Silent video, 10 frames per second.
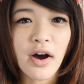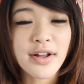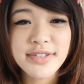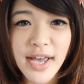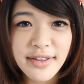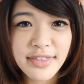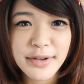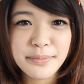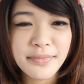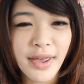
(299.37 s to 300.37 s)
contact
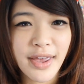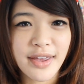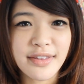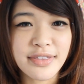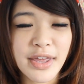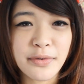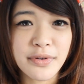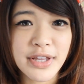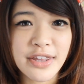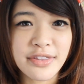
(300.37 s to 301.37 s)
them and they
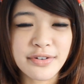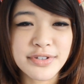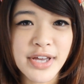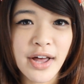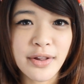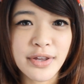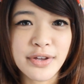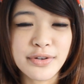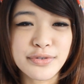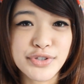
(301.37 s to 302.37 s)
will either tell
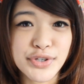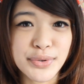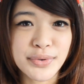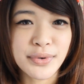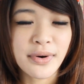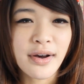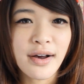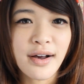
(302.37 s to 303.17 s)
you to